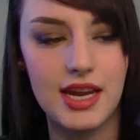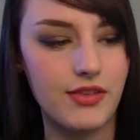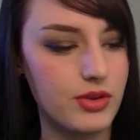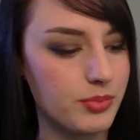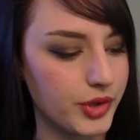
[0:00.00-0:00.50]

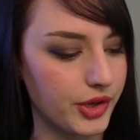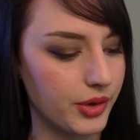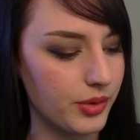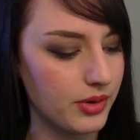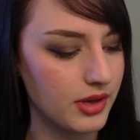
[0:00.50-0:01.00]
navy
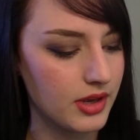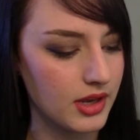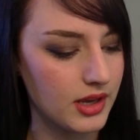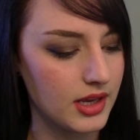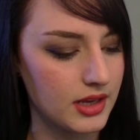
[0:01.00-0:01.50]
blue.
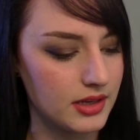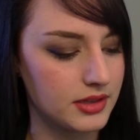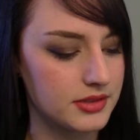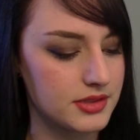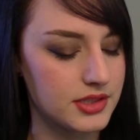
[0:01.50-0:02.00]

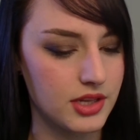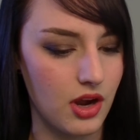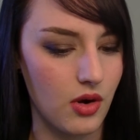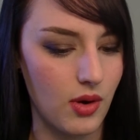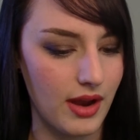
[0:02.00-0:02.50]

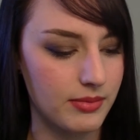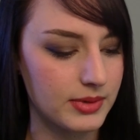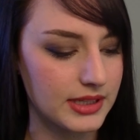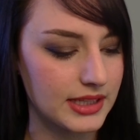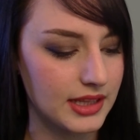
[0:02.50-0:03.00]
So I
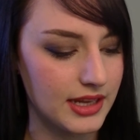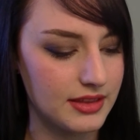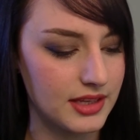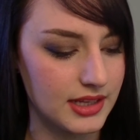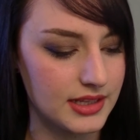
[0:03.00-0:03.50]
really
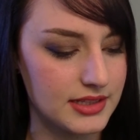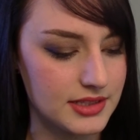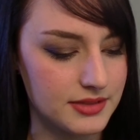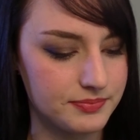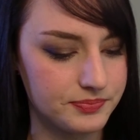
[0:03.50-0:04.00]
like
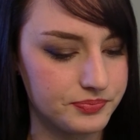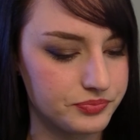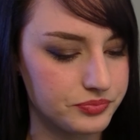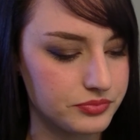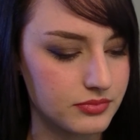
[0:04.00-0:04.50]
these.
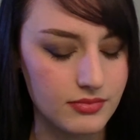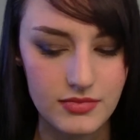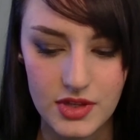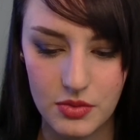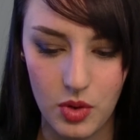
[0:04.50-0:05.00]

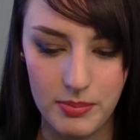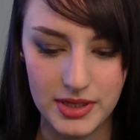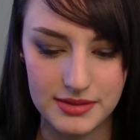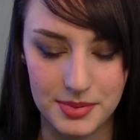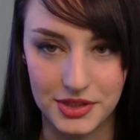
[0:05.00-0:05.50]
Oh, I
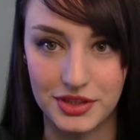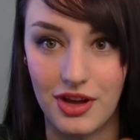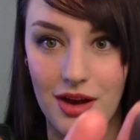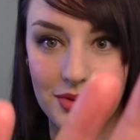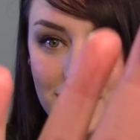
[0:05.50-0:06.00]
picked up a
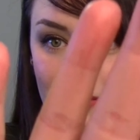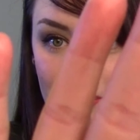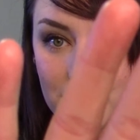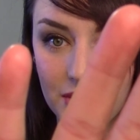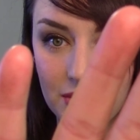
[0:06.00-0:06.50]
lot with
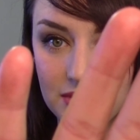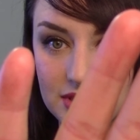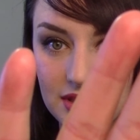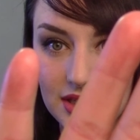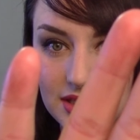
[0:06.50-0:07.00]
that blue.
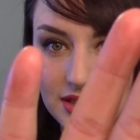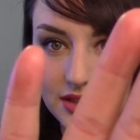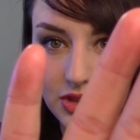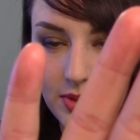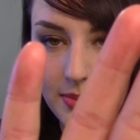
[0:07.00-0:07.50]
It's a
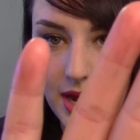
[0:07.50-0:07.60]
little bit